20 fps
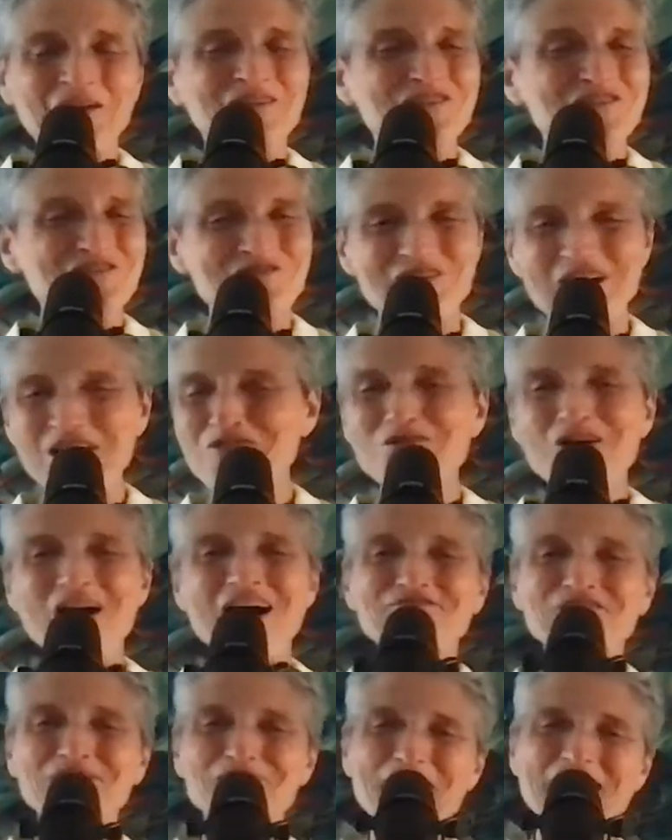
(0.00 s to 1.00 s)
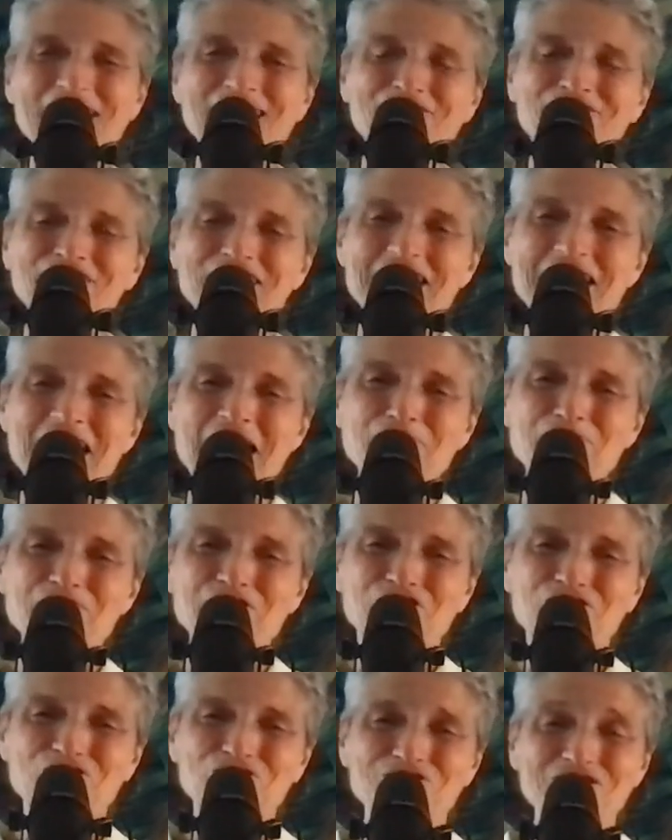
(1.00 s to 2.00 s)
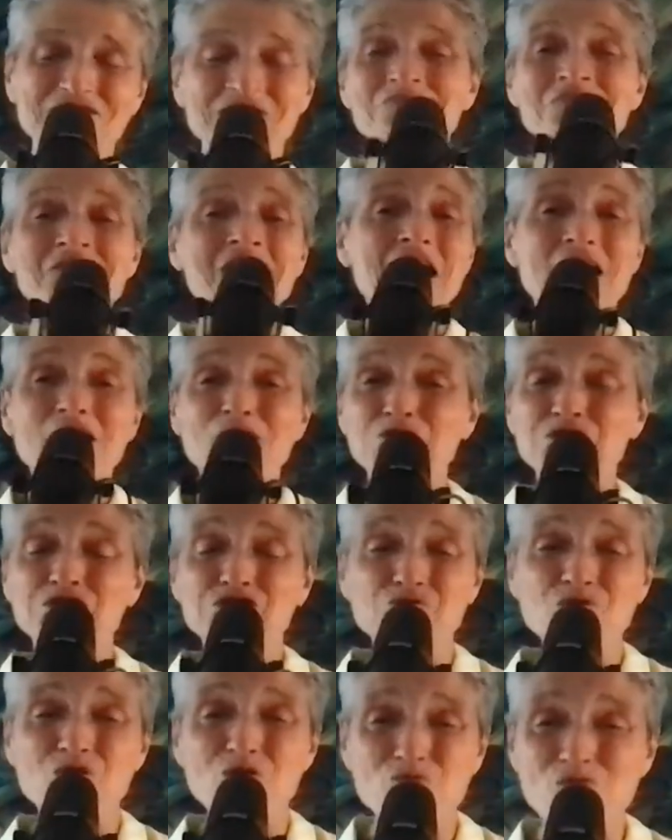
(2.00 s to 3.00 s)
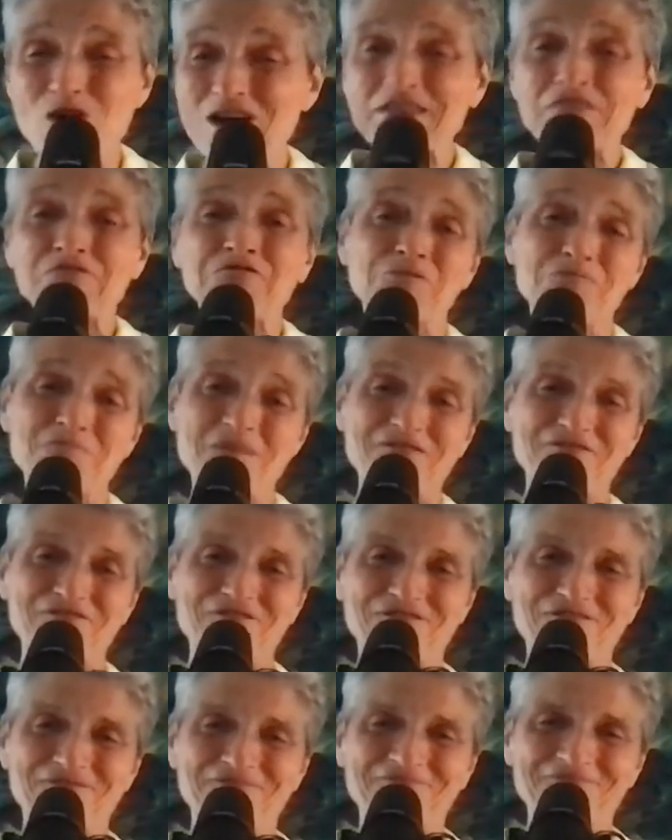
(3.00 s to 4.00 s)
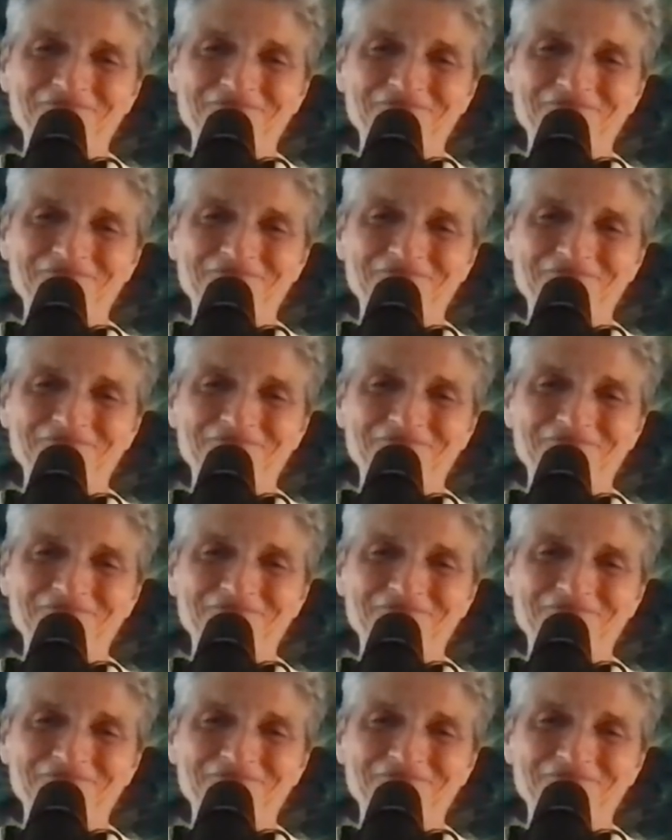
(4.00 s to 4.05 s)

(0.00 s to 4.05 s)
So there you have it, my lovely Capricorns. I wish you a wonderful month.